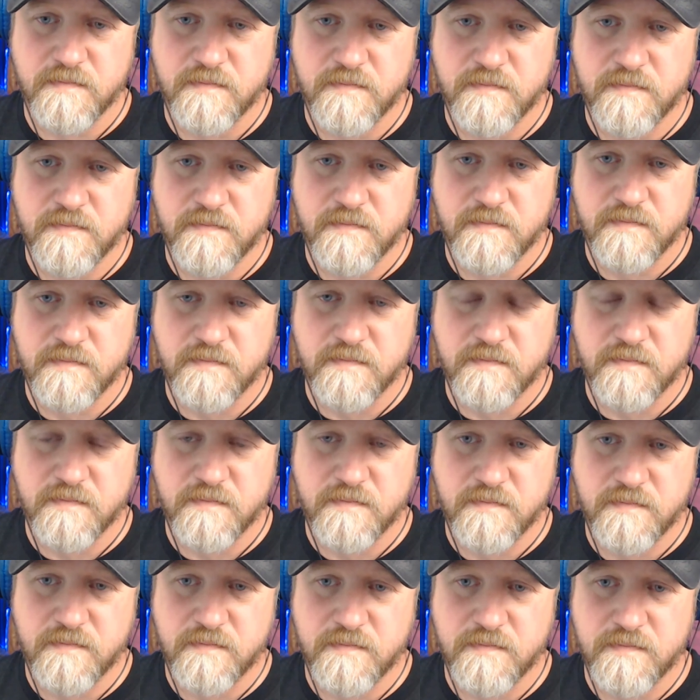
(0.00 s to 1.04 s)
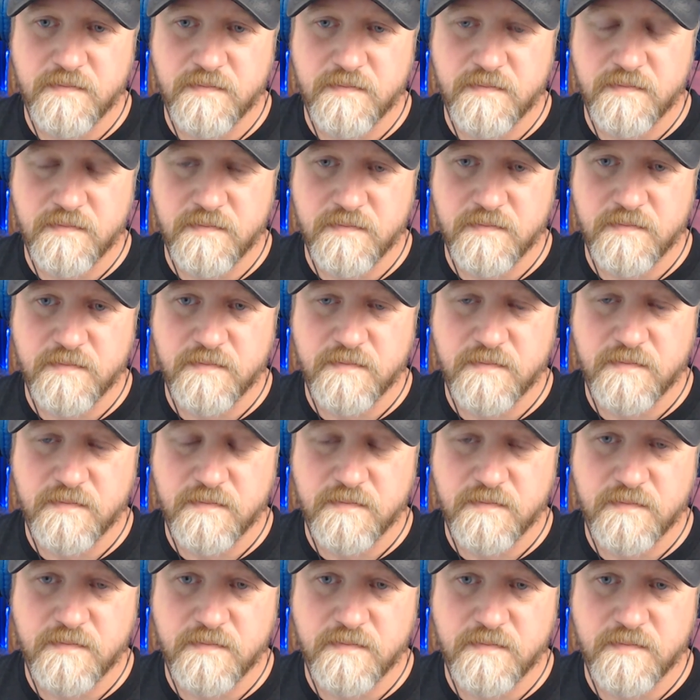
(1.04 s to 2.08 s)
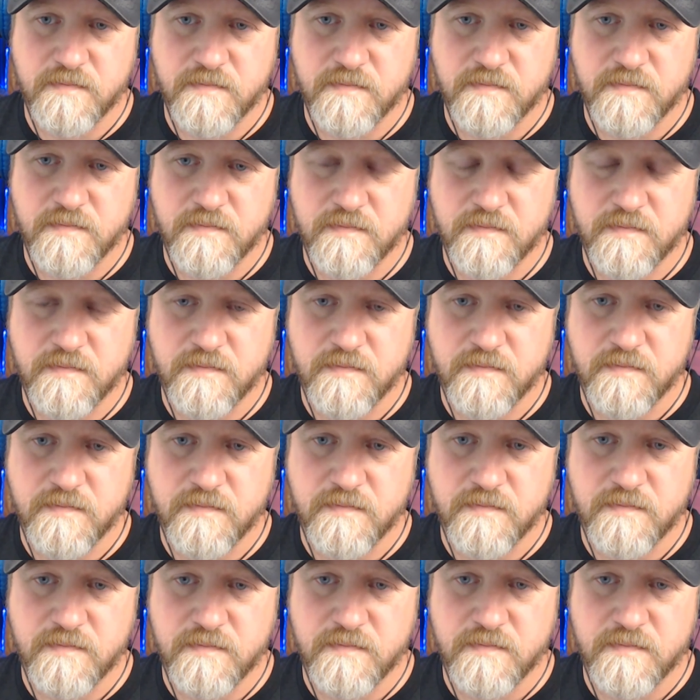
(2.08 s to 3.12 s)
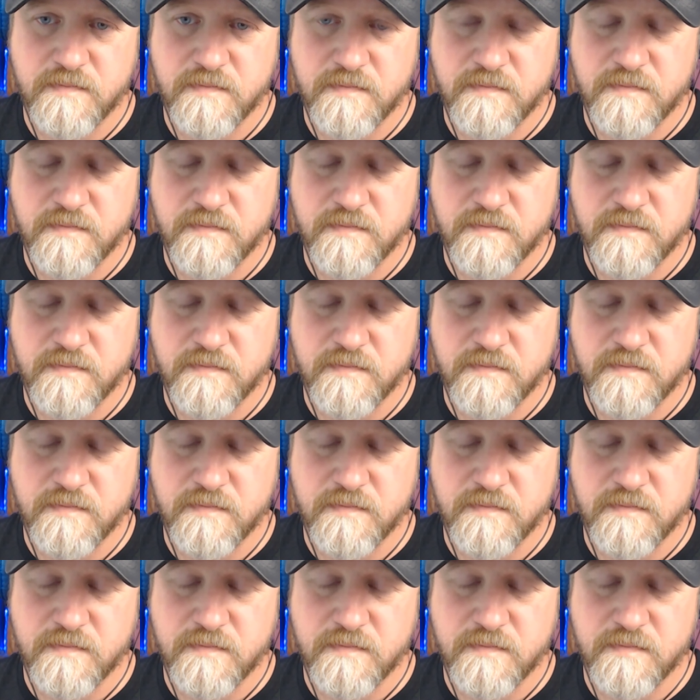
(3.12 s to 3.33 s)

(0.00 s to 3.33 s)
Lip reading: This person isn't speaking.